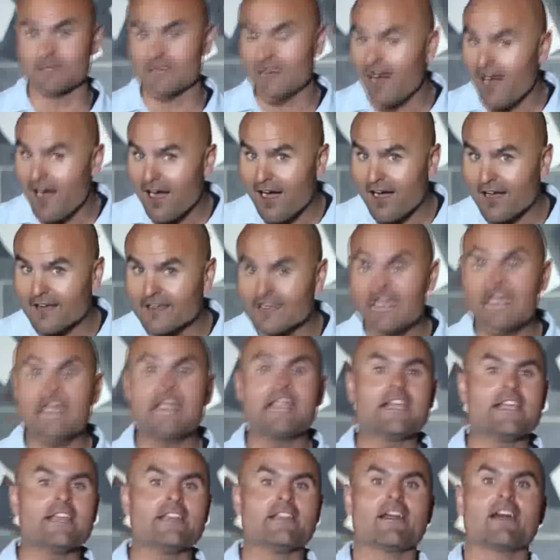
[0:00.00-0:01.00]
God
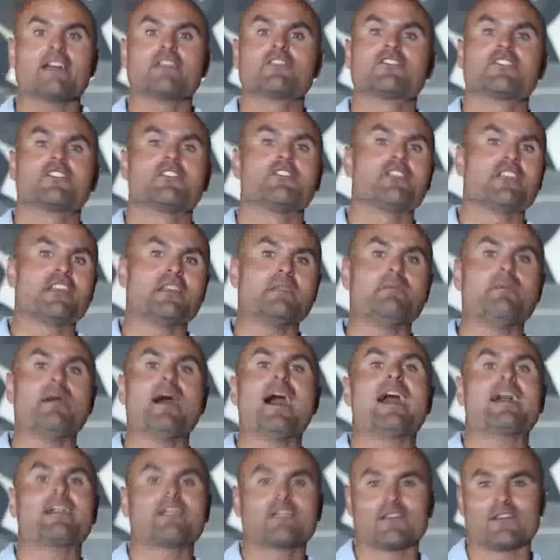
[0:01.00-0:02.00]
in our journey
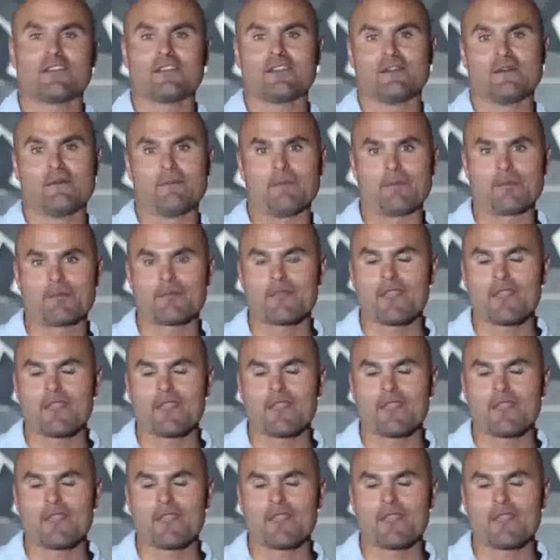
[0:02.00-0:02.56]
back to Him.